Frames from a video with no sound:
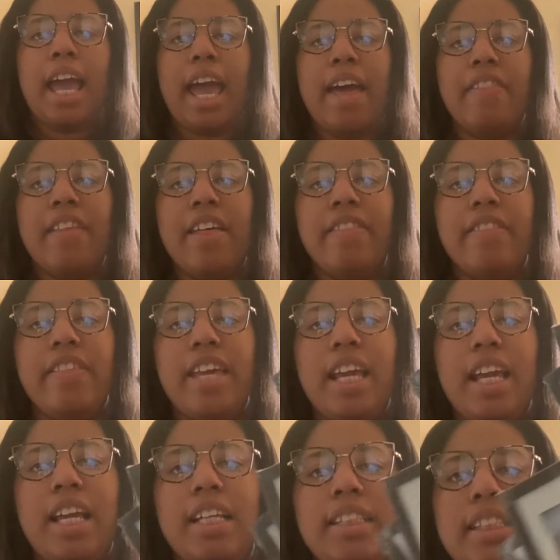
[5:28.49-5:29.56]
And then
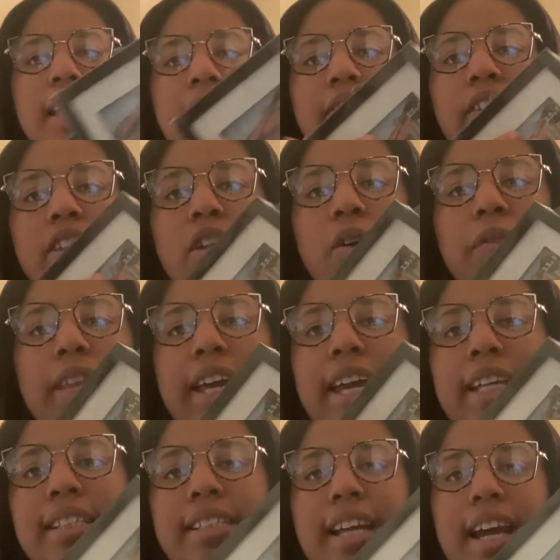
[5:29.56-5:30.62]
these, even though the
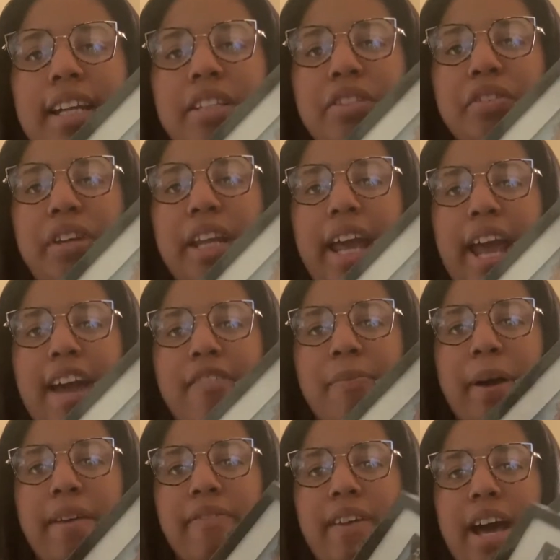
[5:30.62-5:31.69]
inside is 3.5
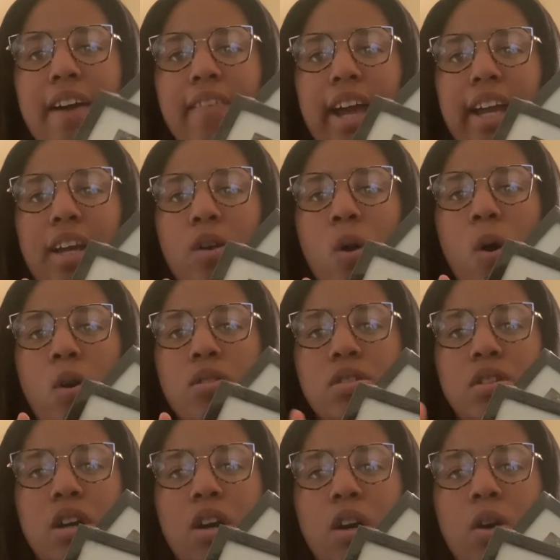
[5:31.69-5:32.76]
by 5, I could
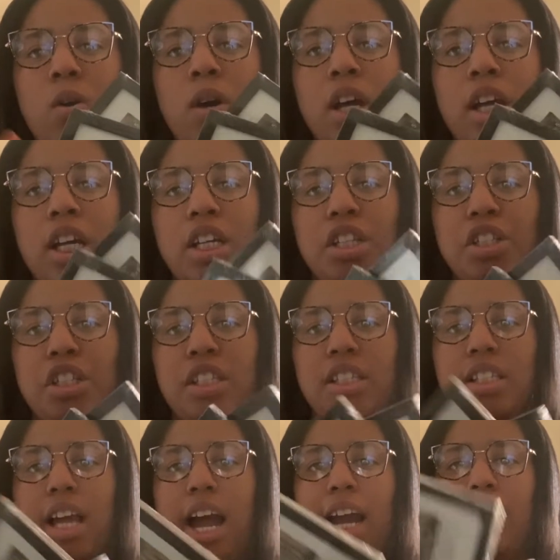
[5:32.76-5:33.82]
also
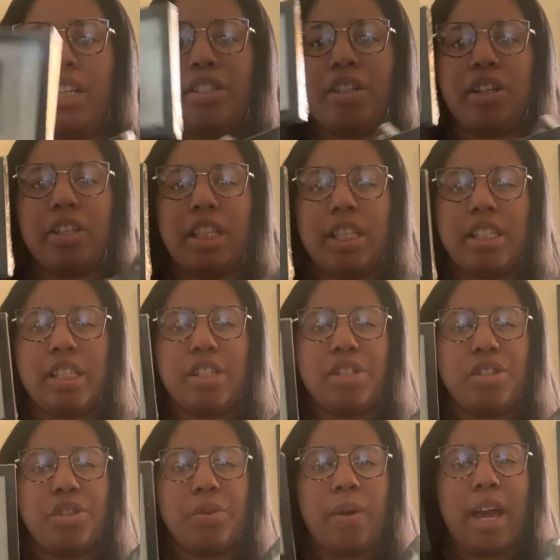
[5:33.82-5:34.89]
just kind of turn this
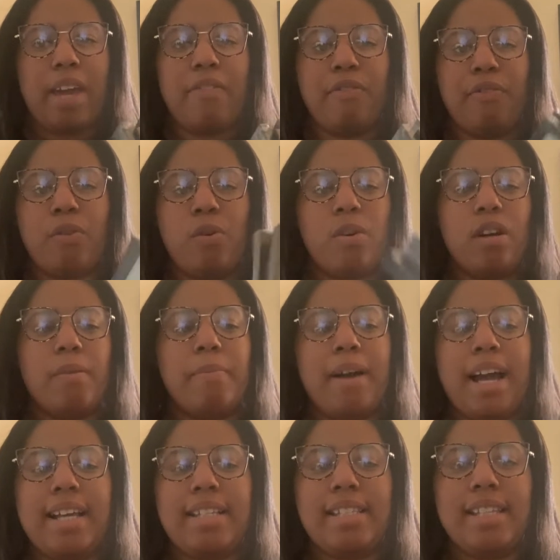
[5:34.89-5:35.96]
into a 4
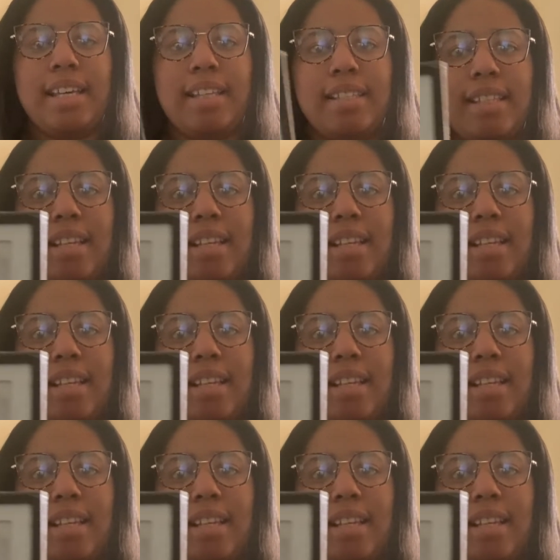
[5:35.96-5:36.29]
by 6